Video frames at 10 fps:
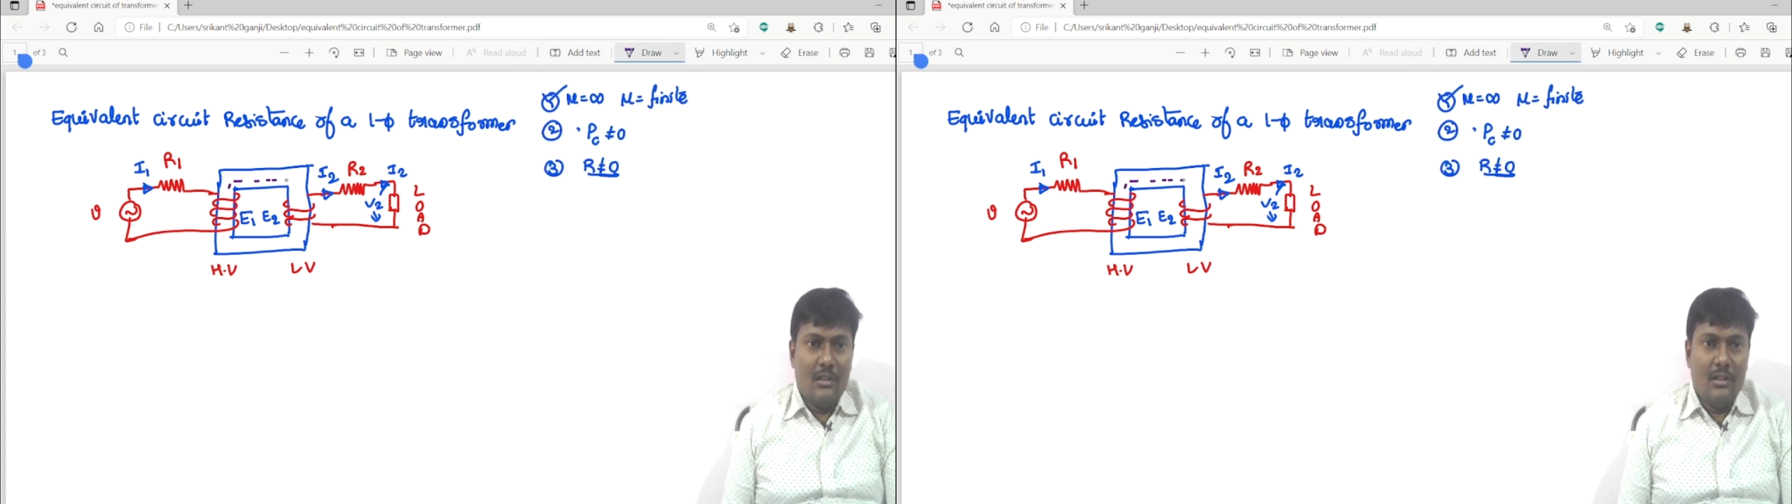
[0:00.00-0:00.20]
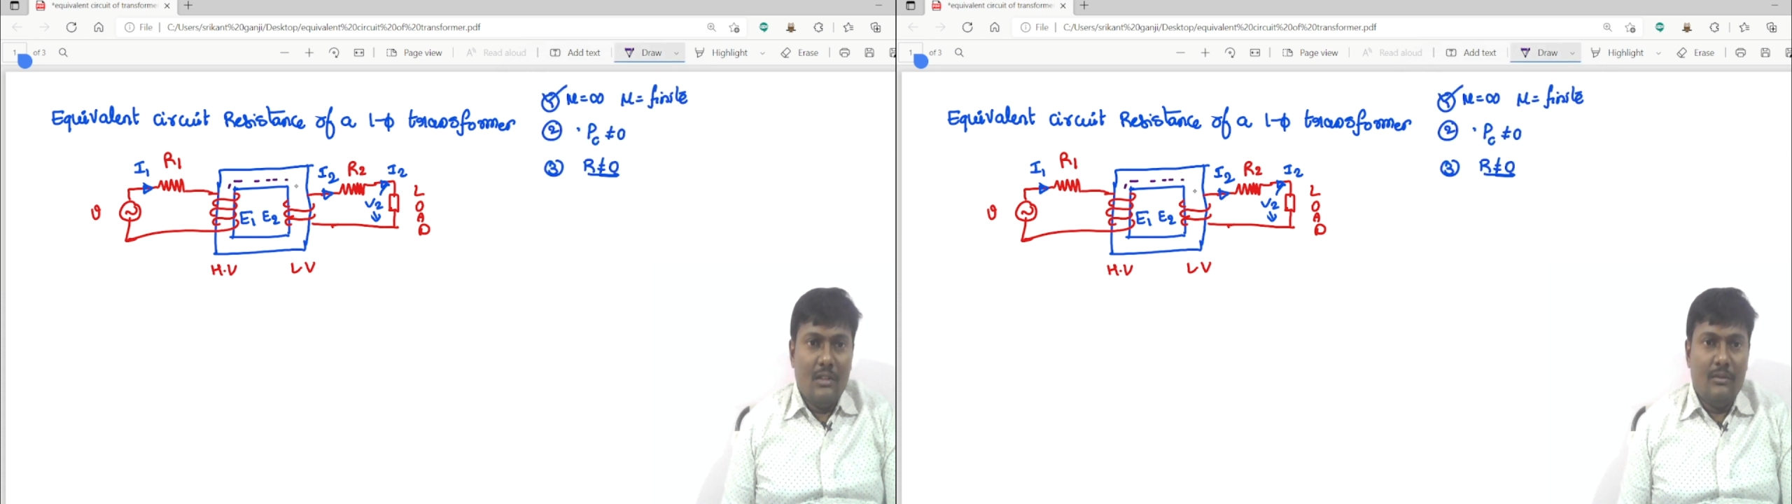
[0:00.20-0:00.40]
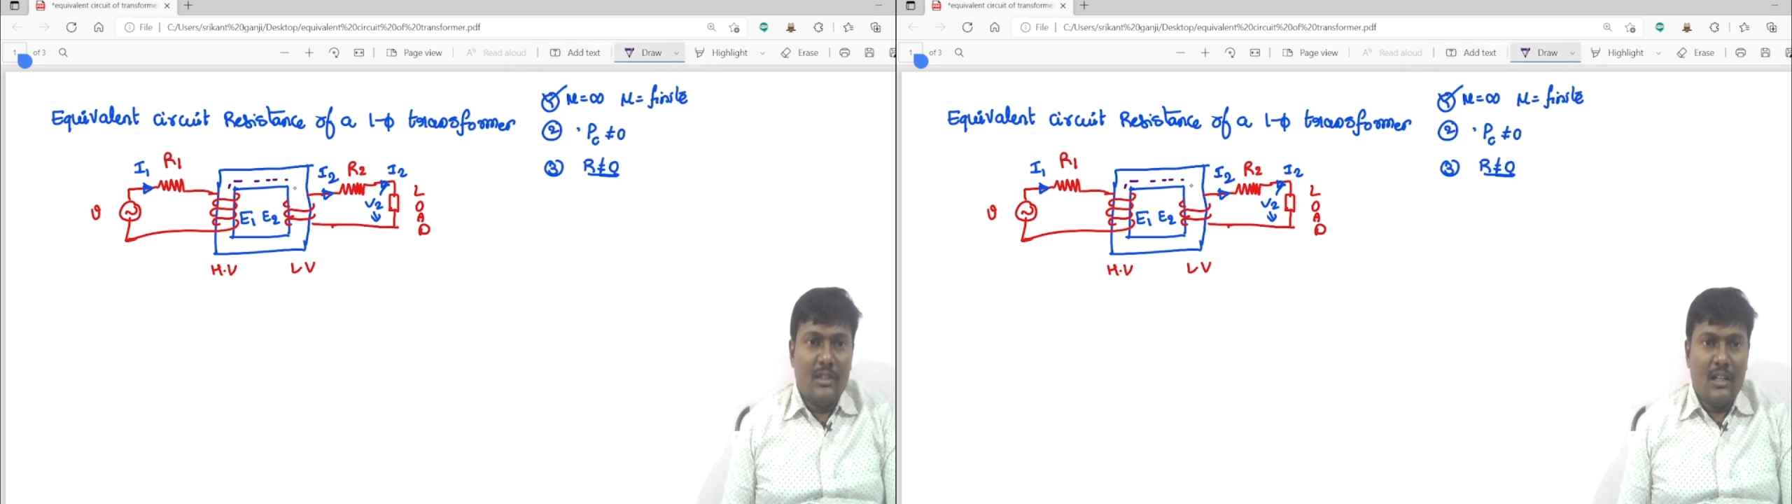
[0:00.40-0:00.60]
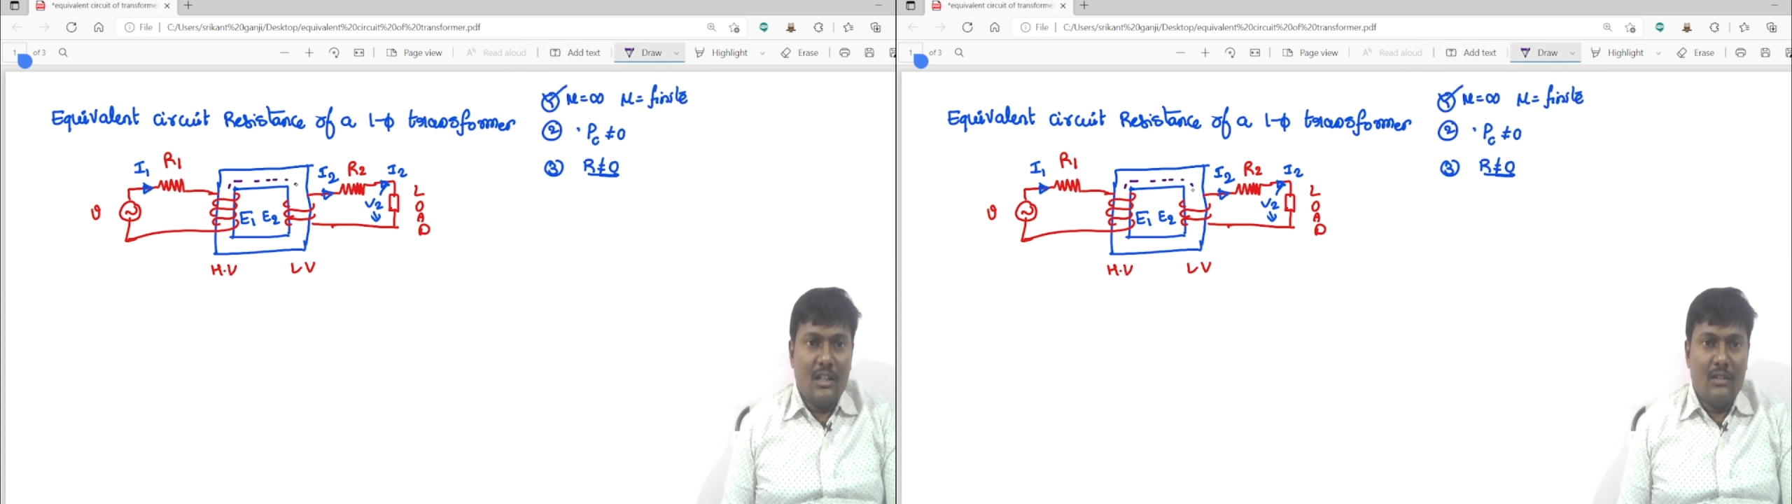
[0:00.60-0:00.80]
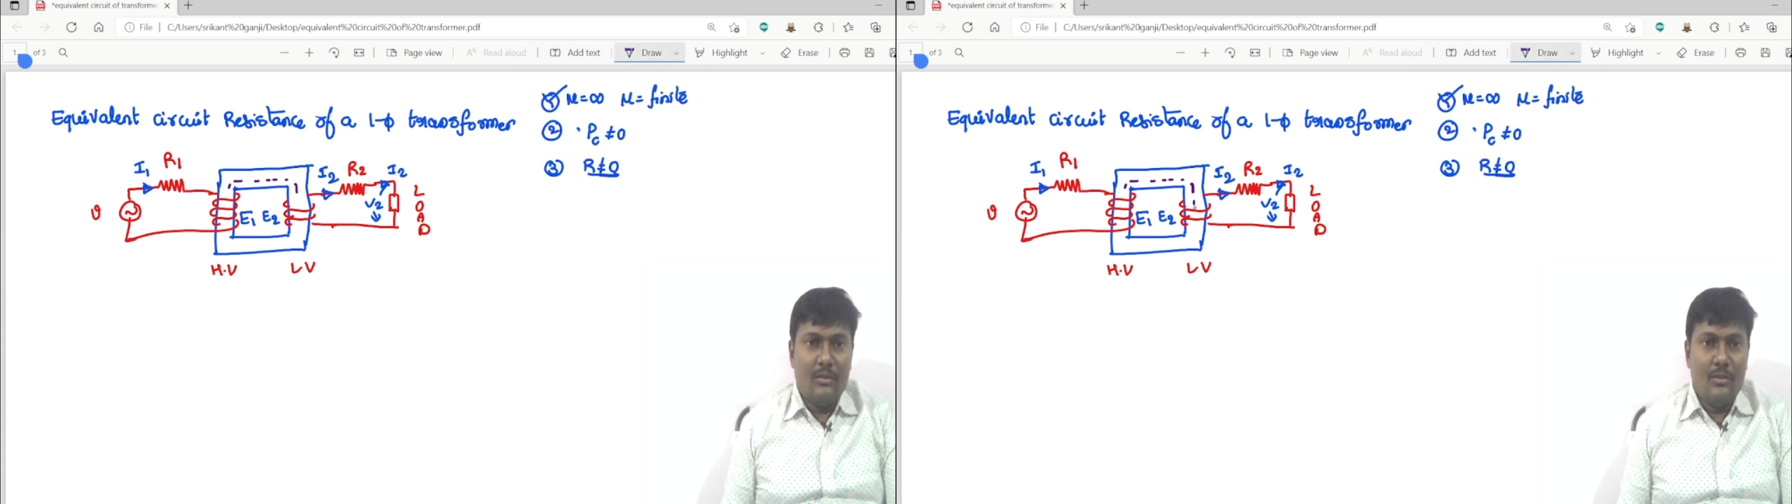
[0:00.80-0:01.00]
if the
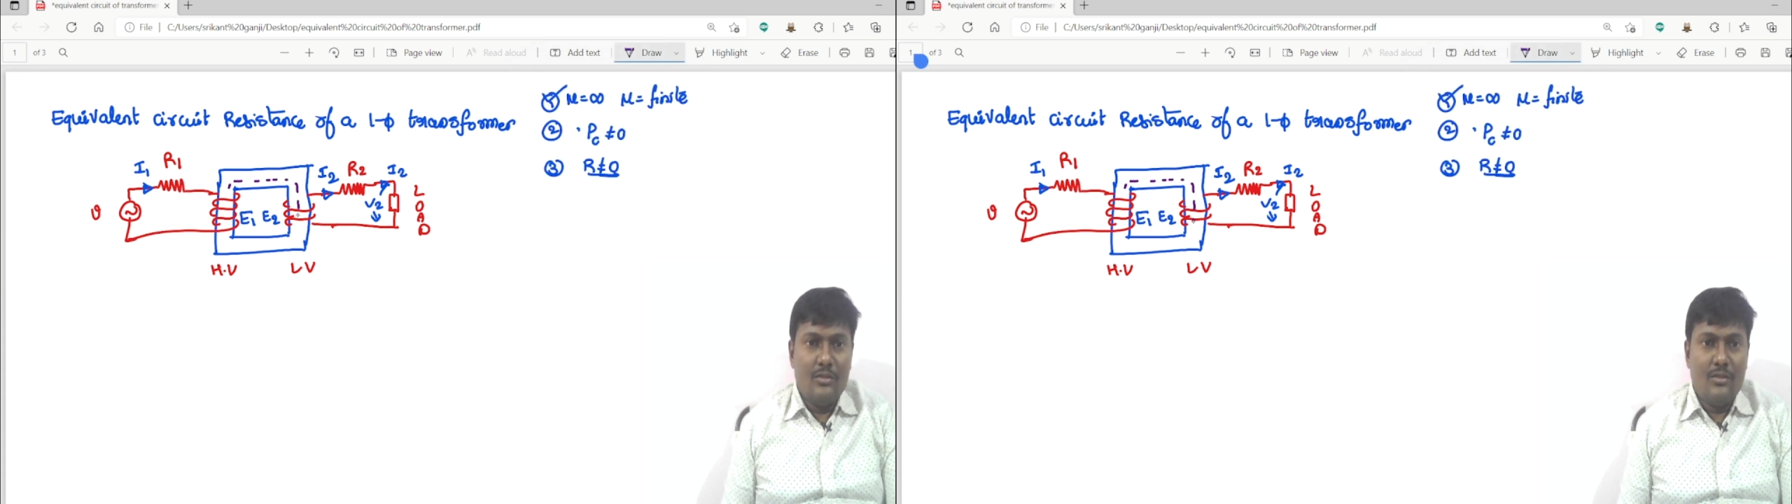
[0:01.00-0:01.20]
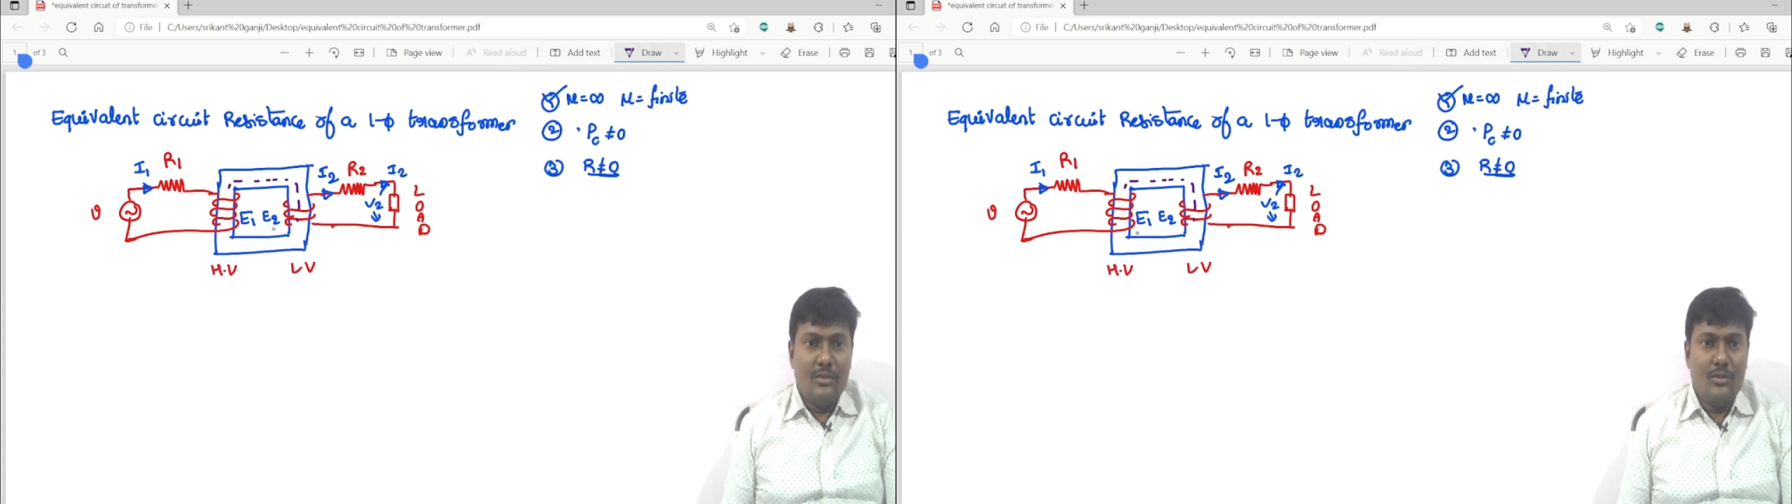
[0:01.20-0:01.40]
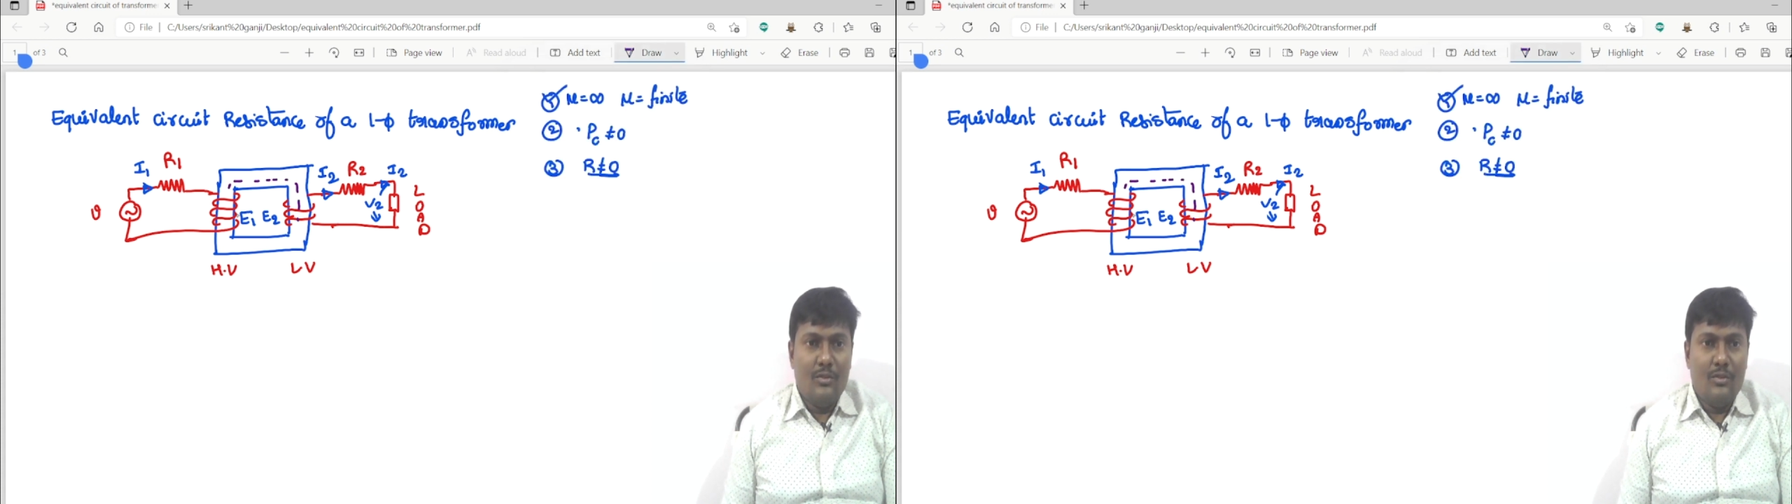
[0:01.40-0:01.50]
current flows through